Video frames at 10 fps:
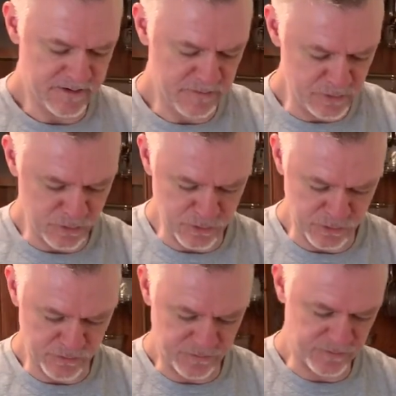the
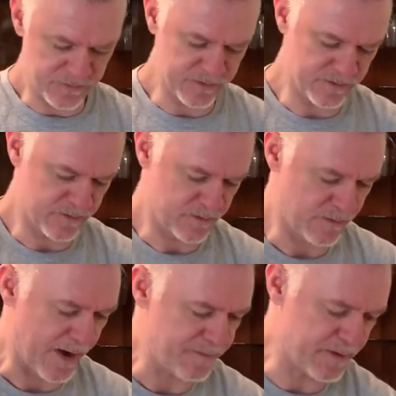move.
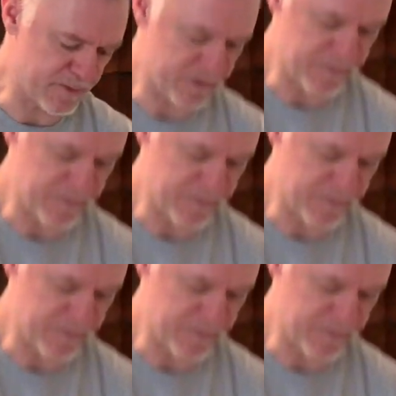Wrap them with